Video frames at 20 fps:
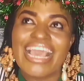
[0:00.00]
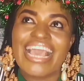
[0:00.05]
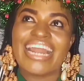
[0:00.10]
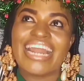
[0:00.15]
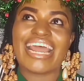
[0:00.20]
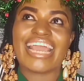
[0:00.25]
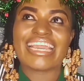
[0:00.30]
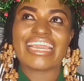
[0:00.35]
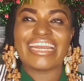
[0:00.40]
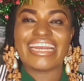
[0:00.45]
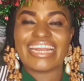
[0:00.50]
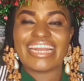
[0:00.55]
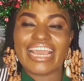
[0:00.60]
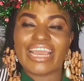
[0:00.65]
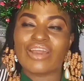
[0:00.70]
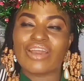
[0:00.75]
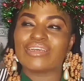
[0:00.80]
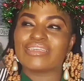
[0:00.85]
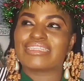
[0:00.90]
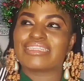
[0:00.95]
Like in
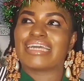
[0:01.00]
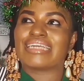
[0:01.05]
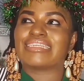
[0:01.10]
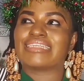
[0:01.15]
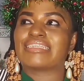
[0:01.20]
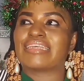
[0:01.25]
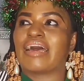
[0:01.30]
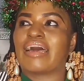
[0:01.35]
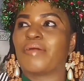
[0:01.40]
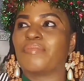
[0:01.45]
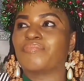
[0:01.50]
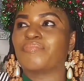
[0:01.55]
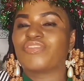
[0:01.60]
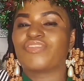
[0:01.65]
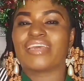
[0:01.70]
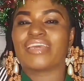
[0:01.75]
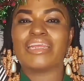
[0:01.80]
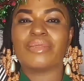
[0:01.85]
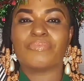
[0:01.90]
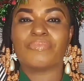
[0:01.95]
Lagos, there's um,
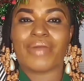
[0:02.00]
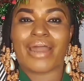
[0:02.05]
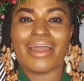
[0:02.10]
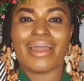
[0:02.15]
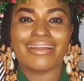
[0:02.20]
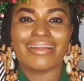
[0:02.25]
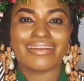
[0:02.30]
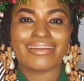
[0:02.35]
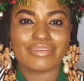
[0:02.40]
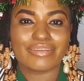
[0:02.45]
Zenith Bank